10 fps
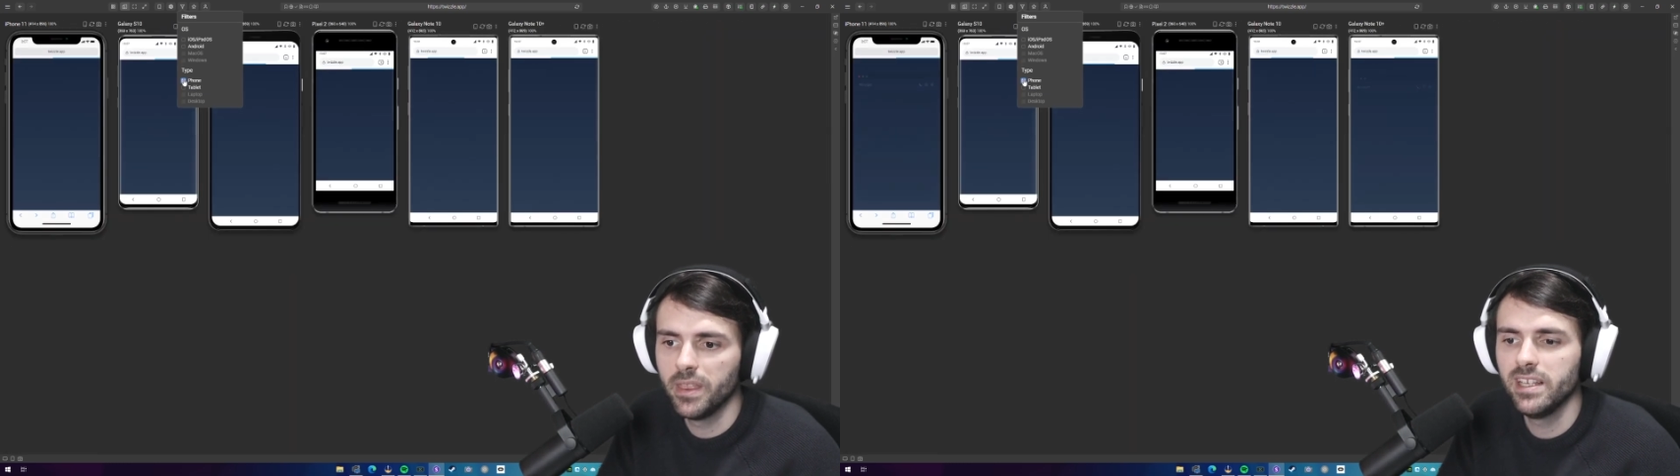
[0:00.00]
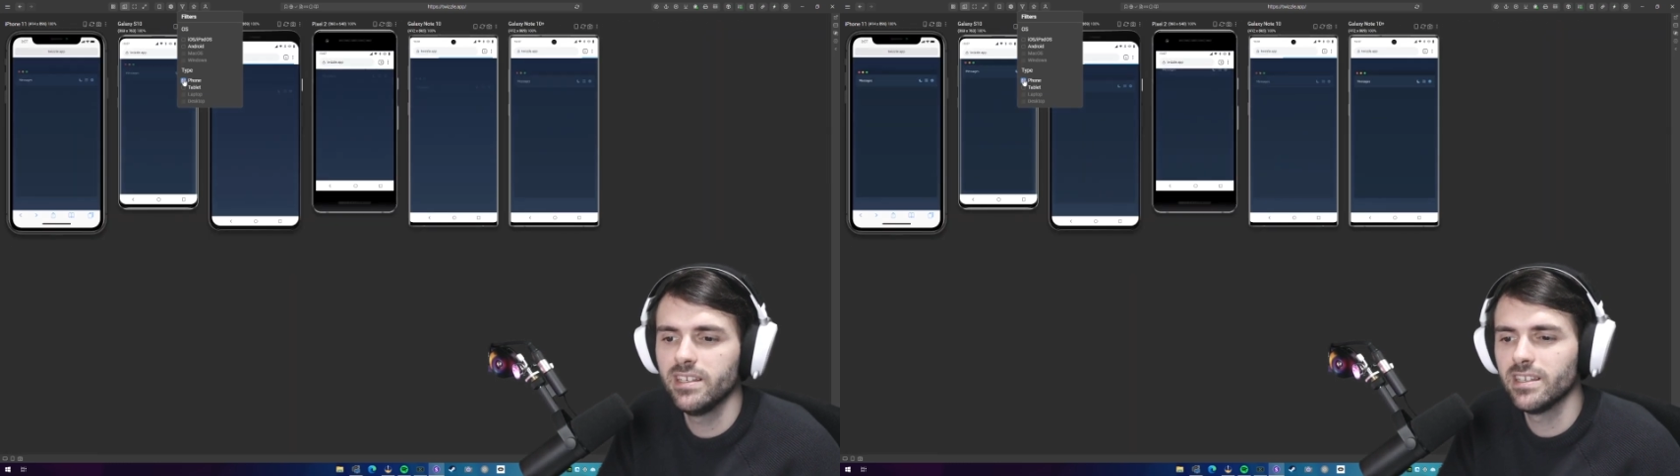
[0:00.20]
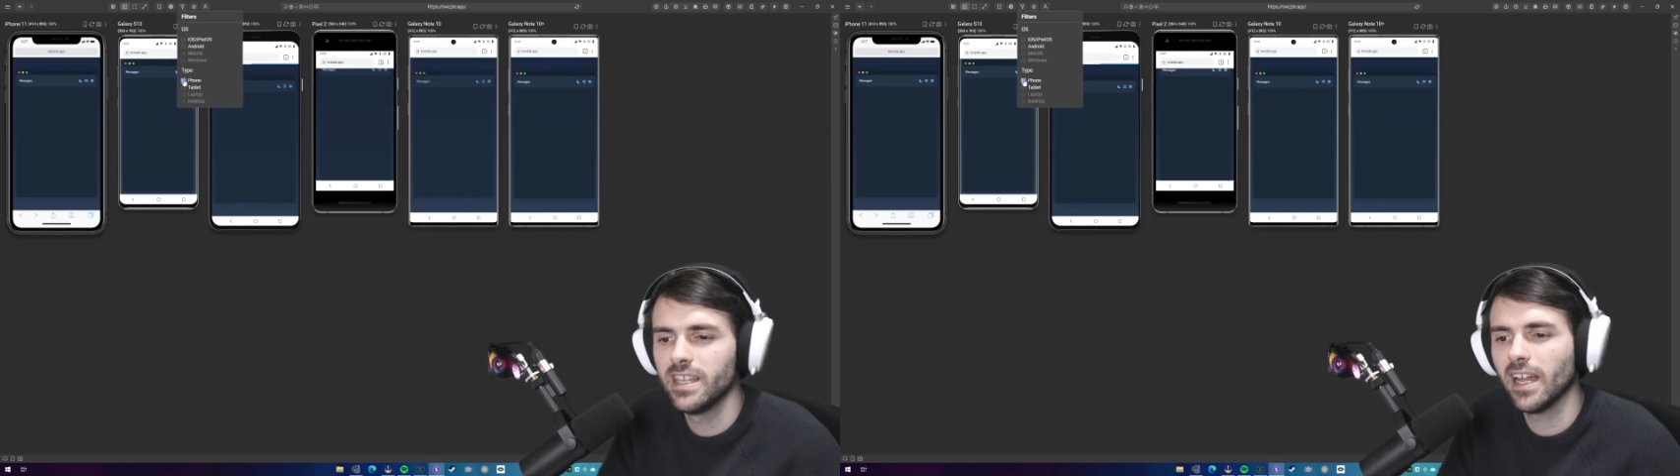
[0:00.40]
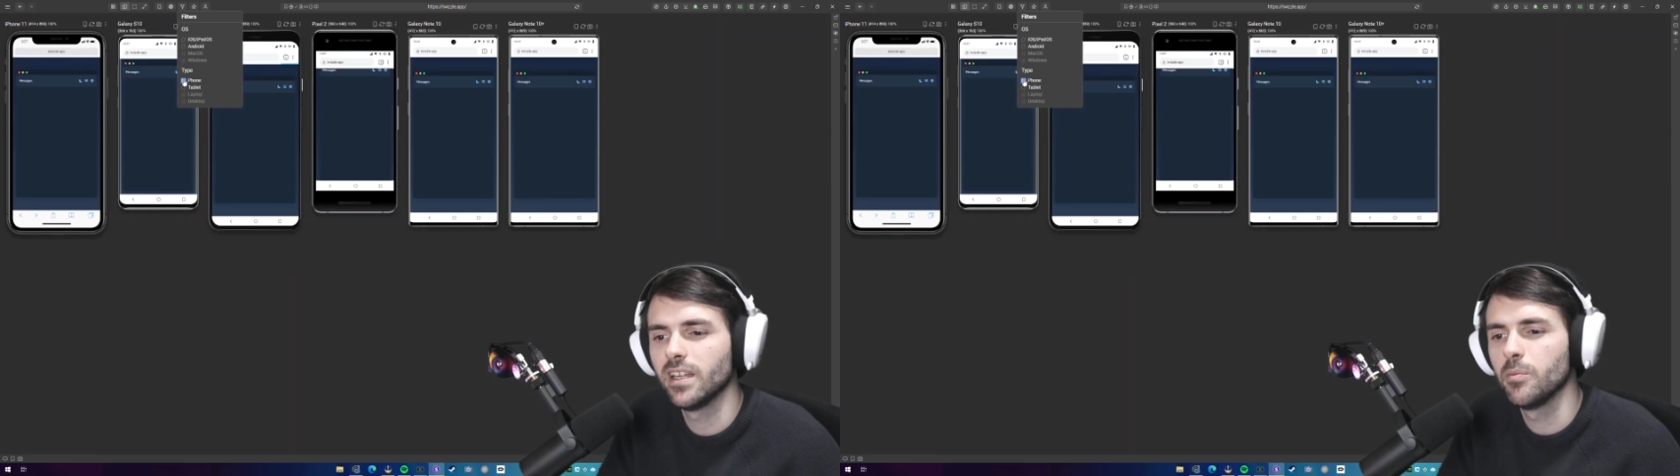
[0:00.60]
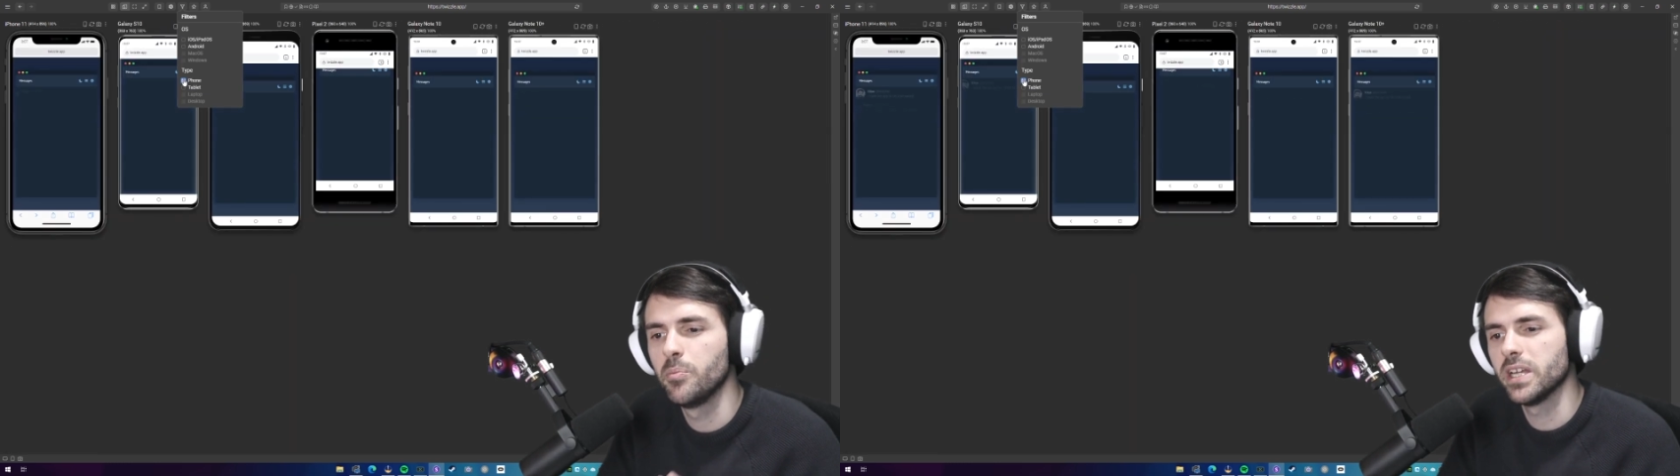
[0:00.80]
this is not the
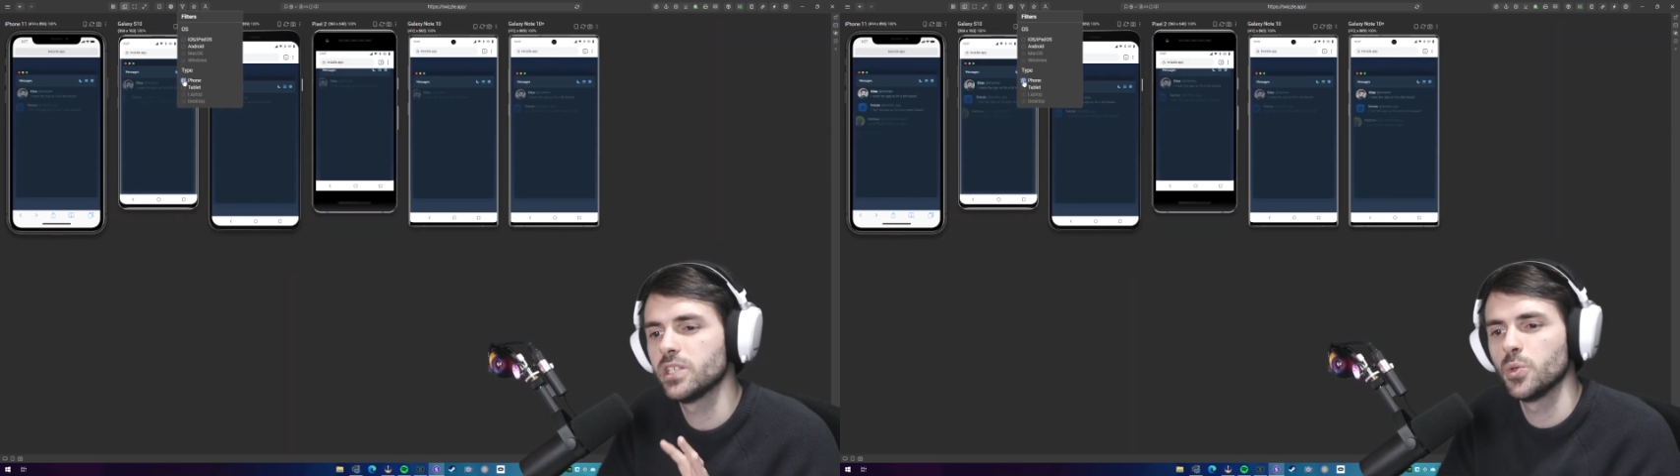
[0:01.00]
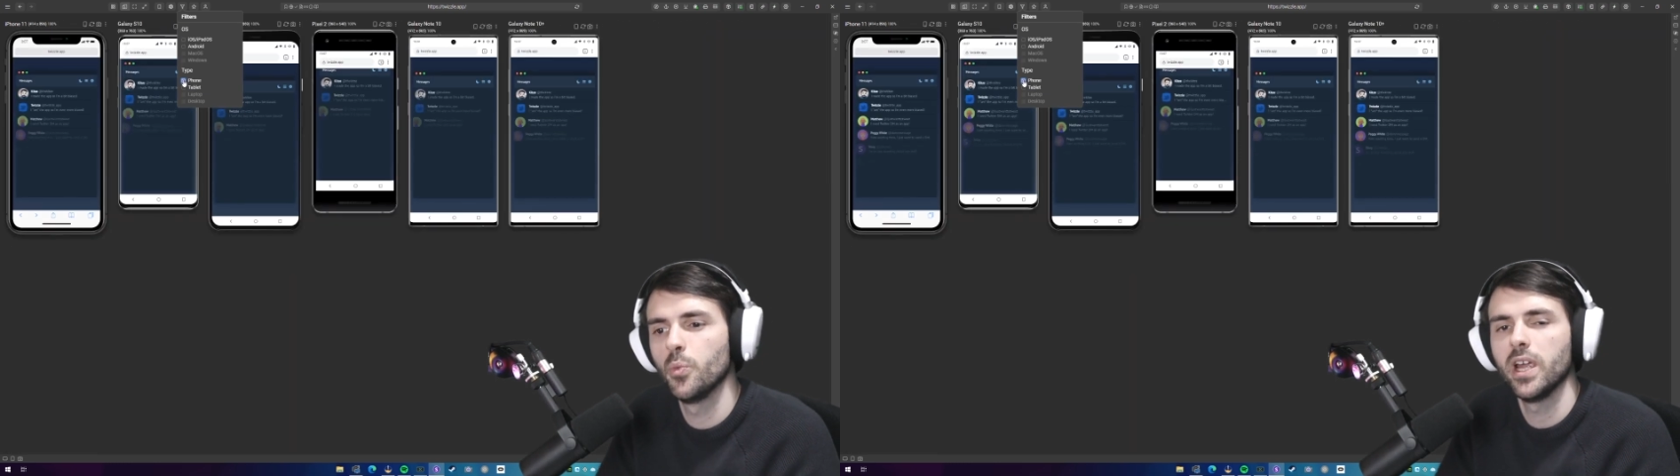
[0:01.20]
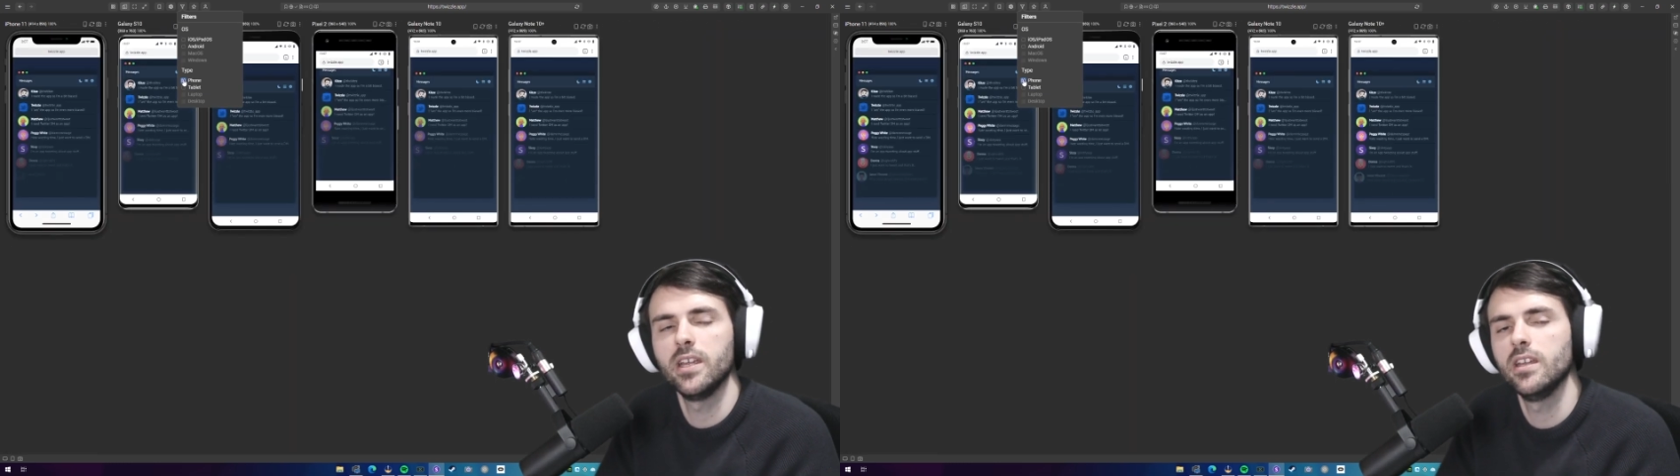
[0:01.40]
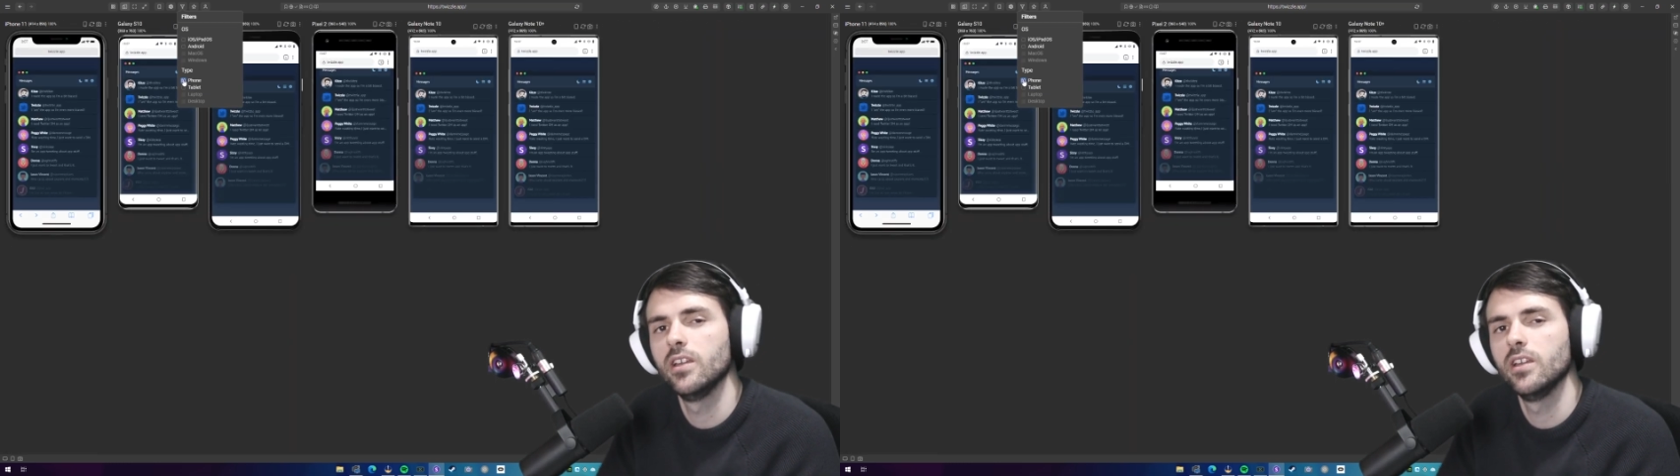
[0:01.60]
best way